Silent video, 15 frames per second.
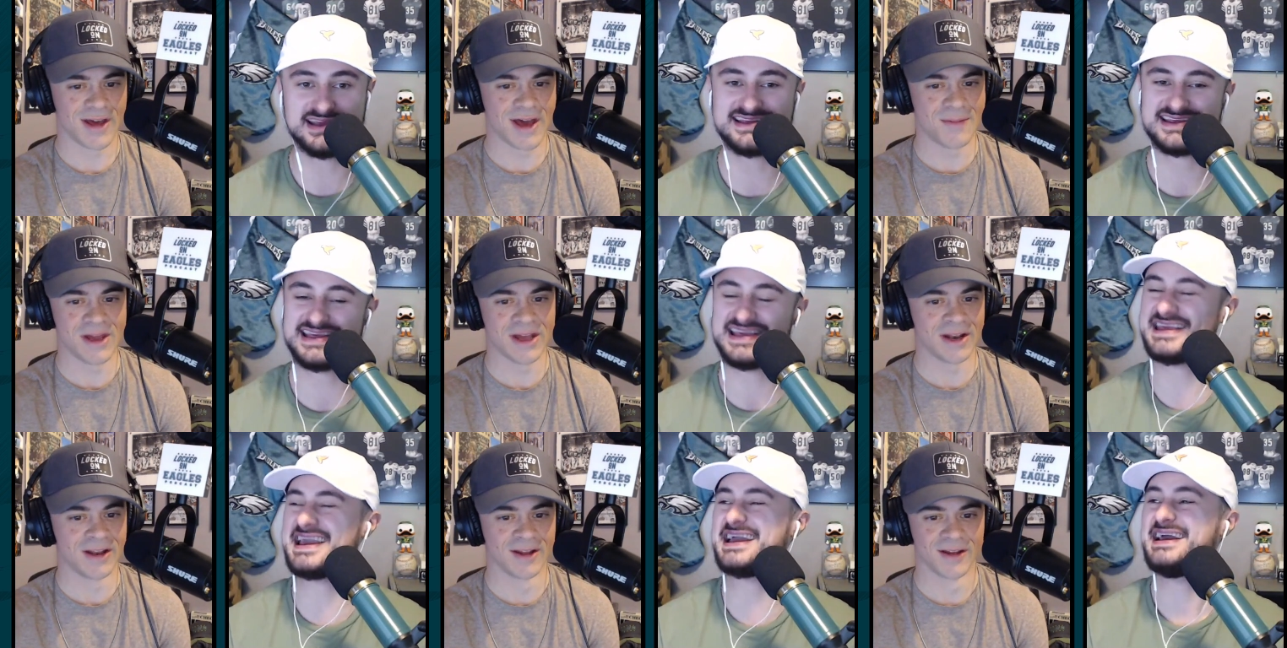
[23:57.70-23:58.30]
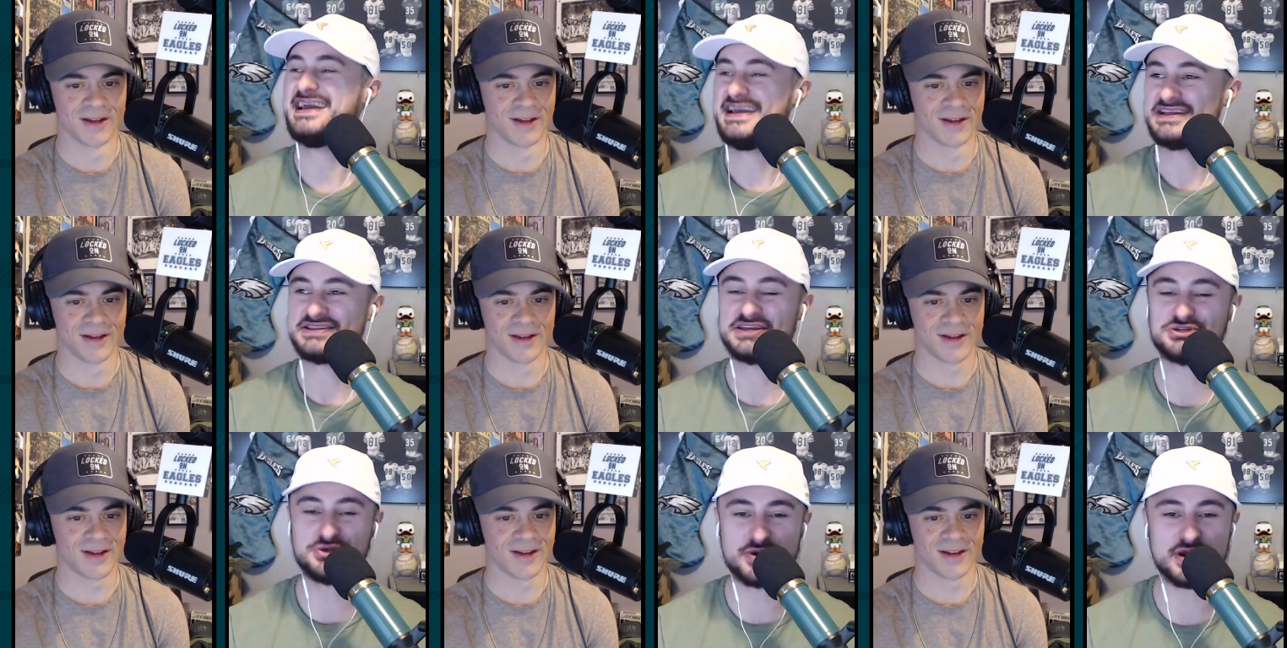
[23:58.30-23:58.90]
Speaker 1: I mean,
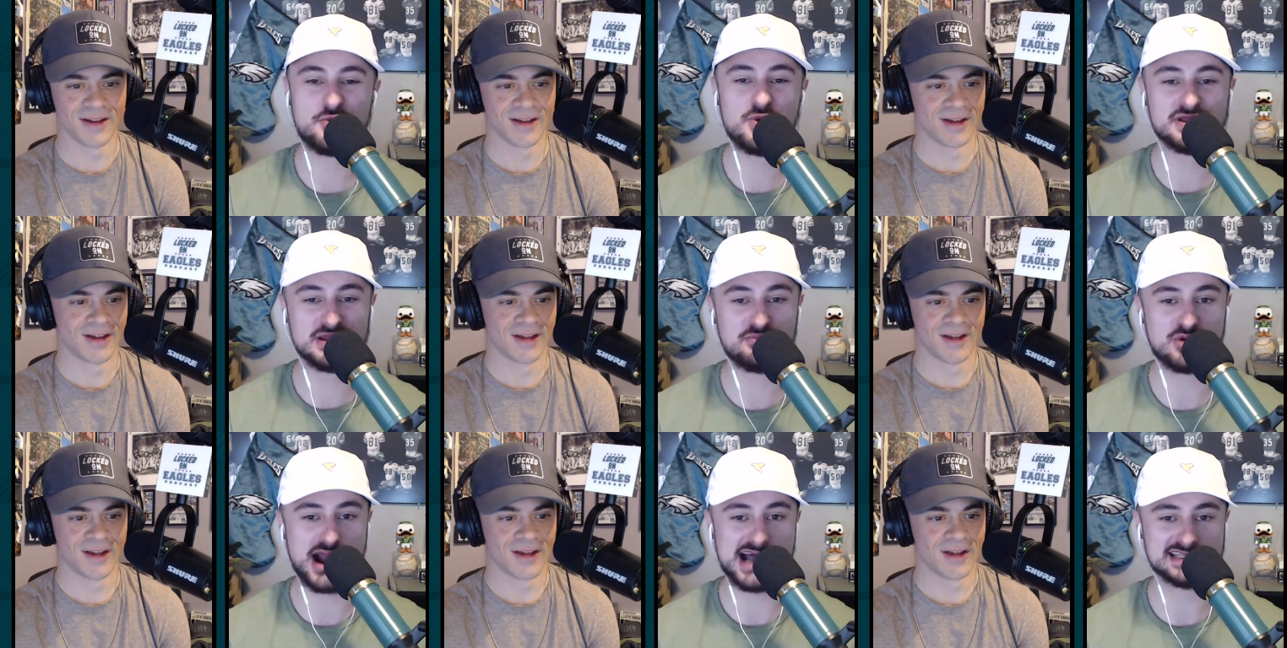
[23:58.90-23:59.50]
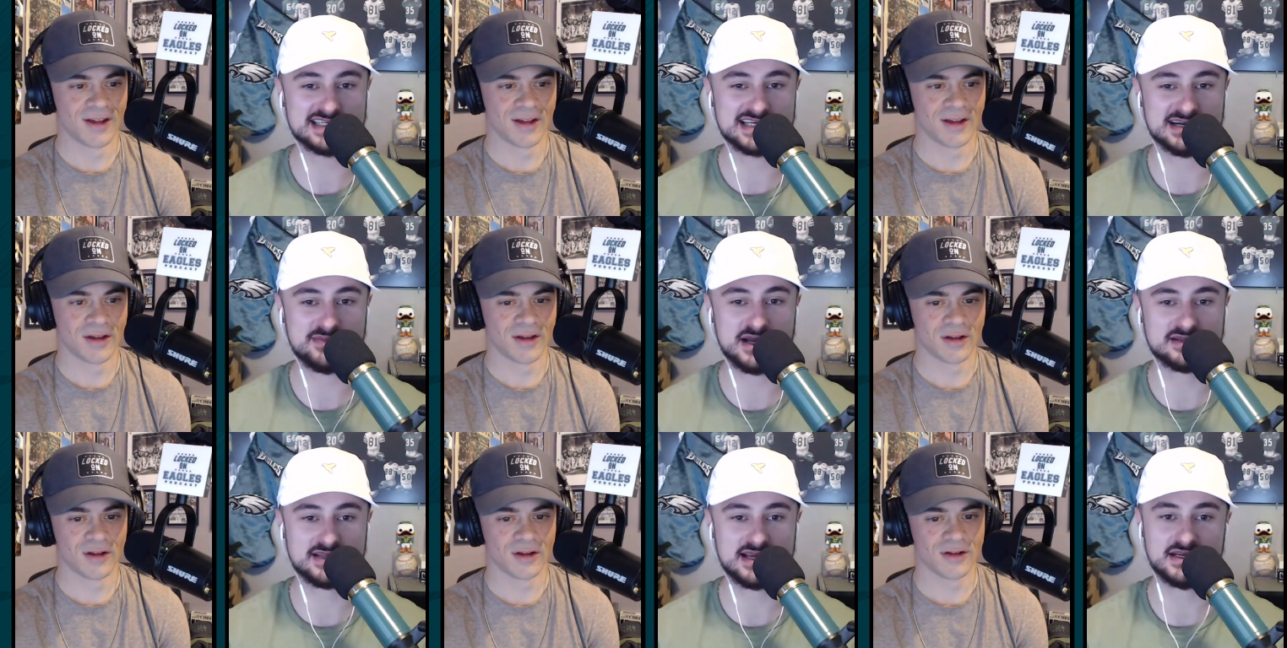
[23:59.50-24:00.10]
did you hear what LeBron said
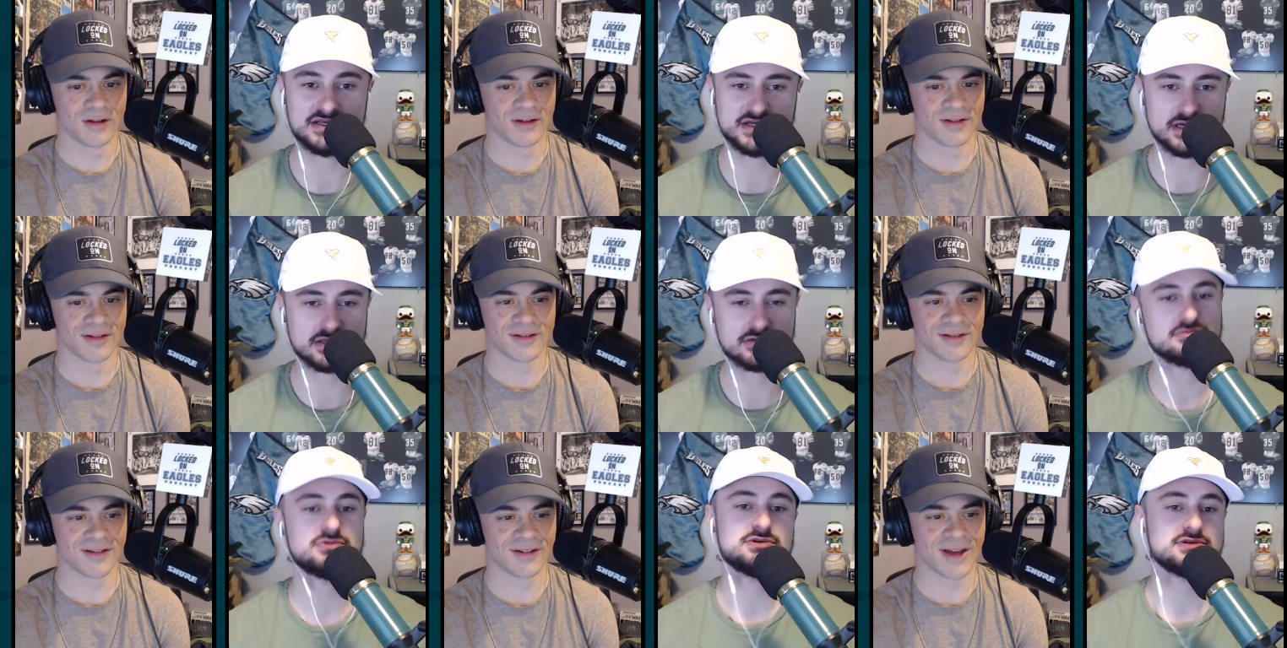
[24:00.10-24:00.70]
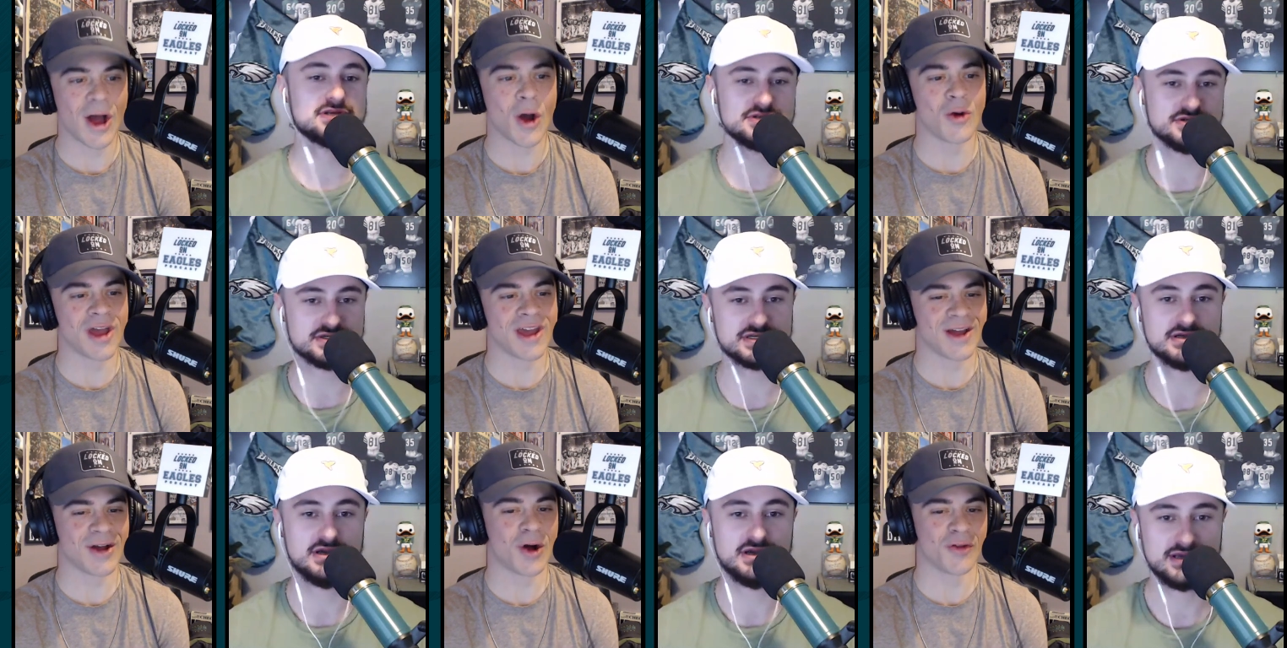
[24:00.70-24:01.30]
about that? He's like, "Oh yeah, see?
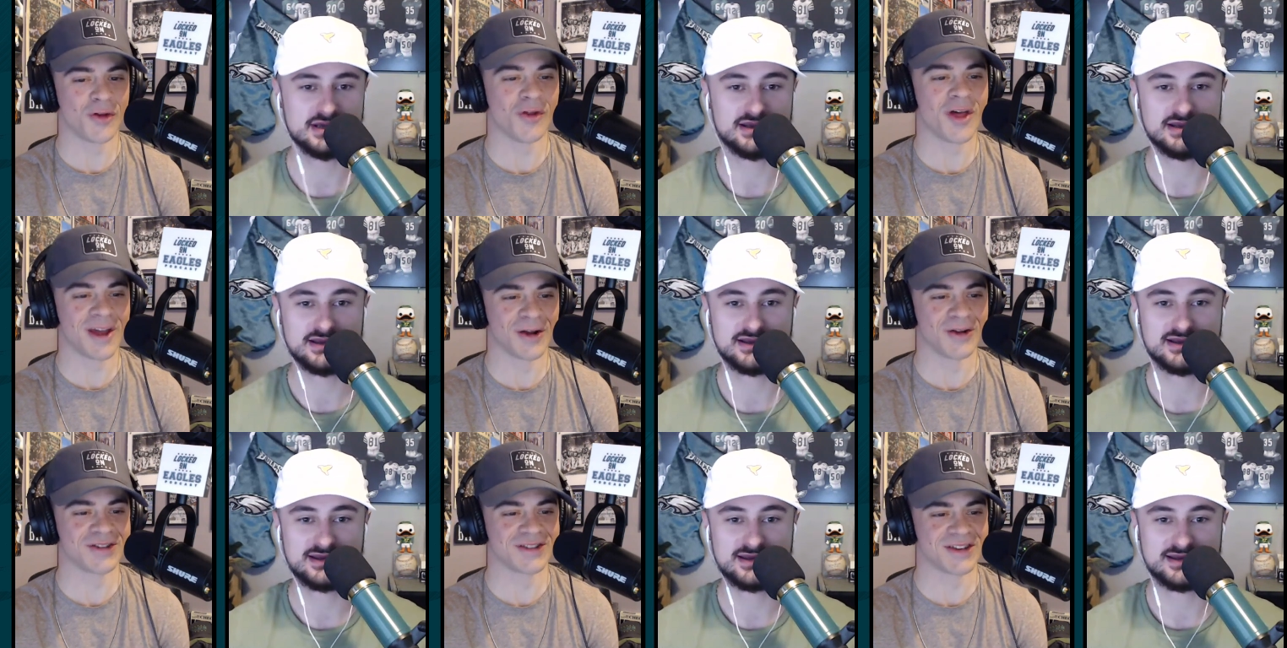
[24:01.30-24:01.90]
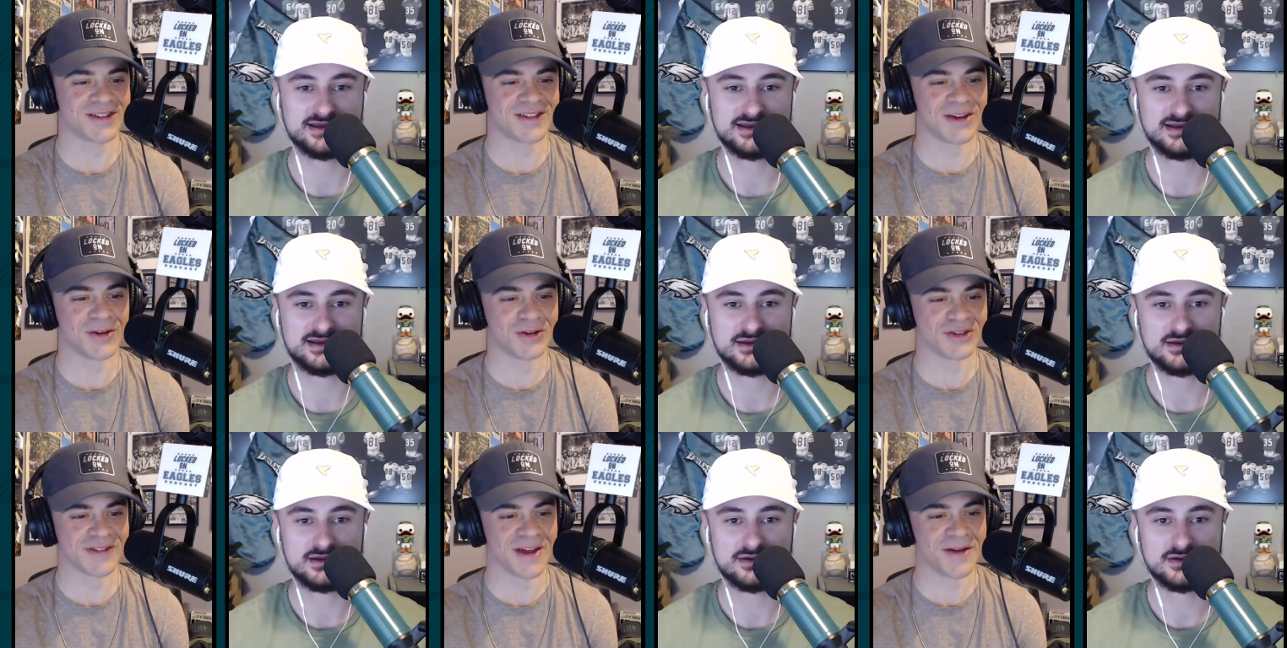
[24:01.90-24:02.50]
he
Speaker 2: called the Lakers the
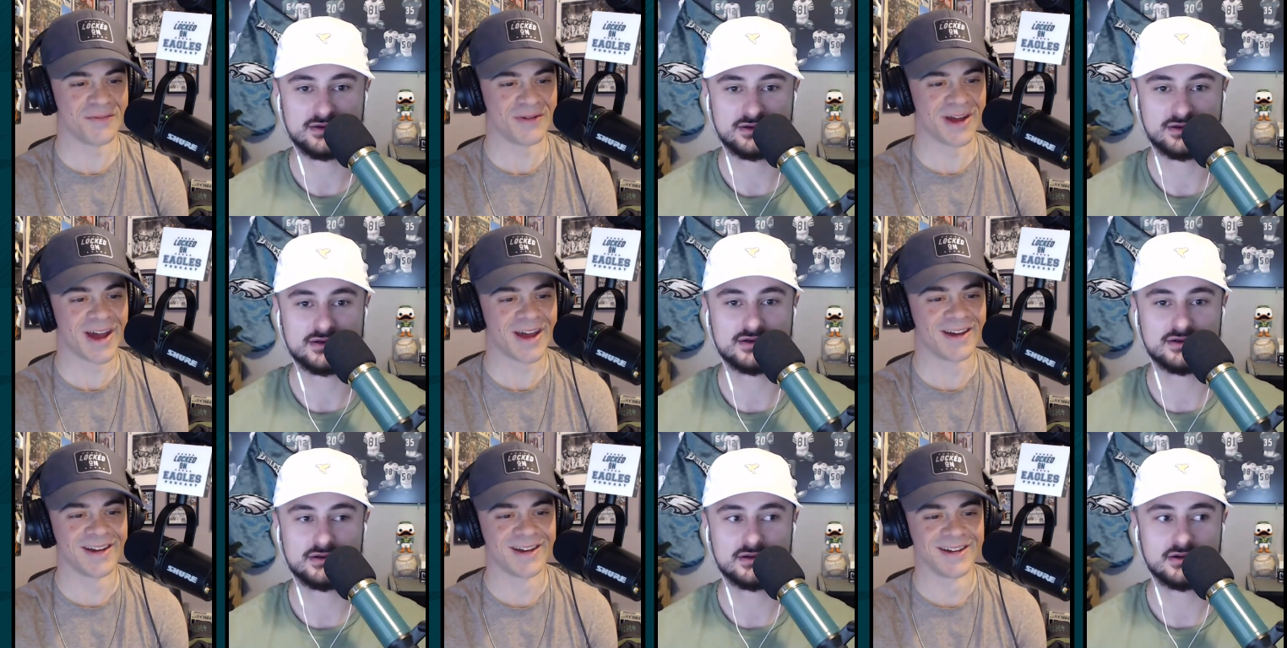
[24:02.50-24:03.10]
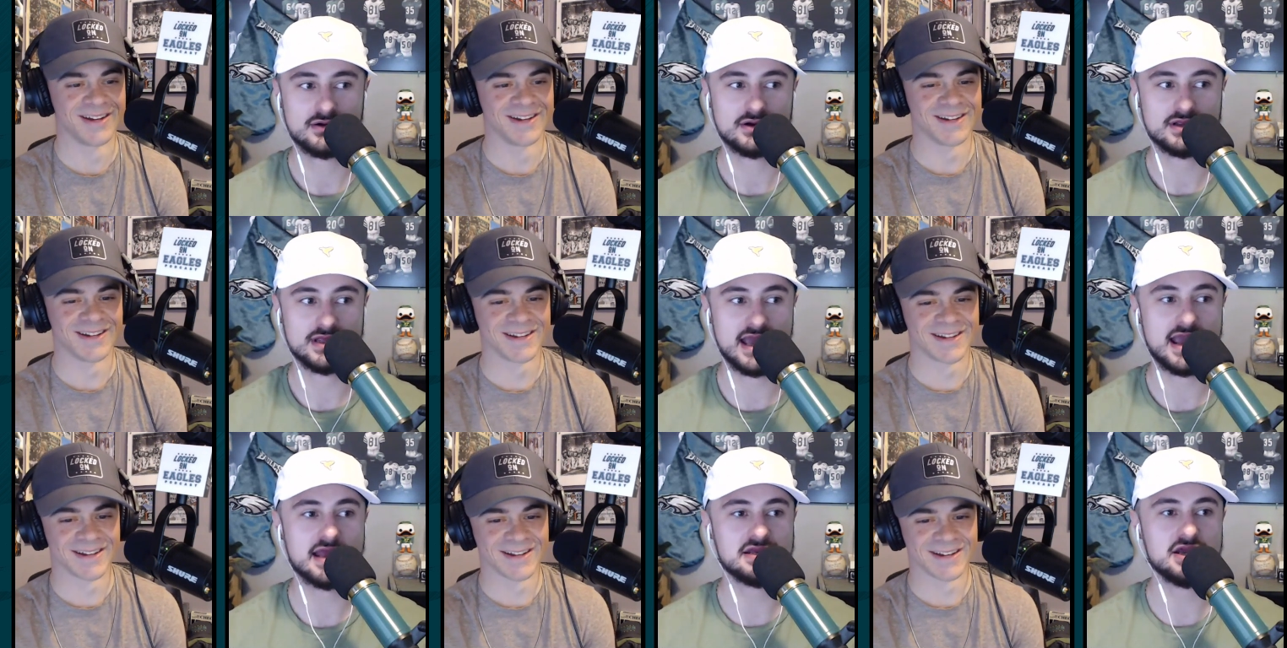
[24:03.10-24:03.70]
Steelers of the NBA."
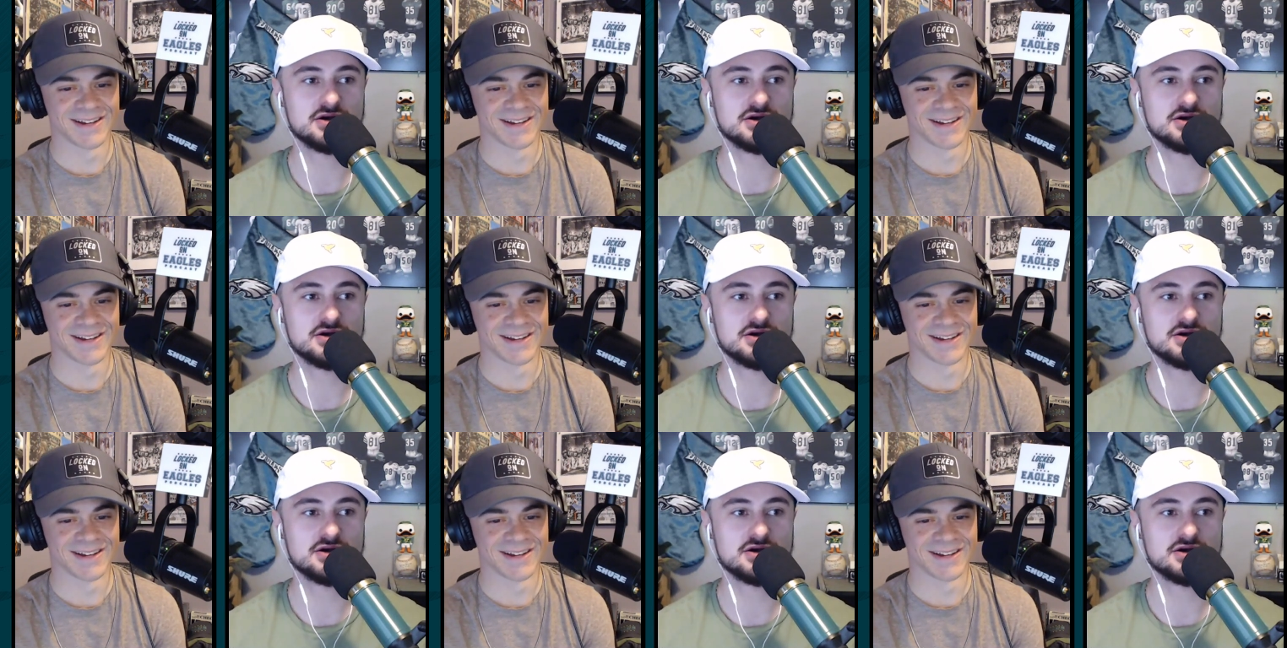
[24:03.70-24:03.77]
Speaker 1: Yeah, and he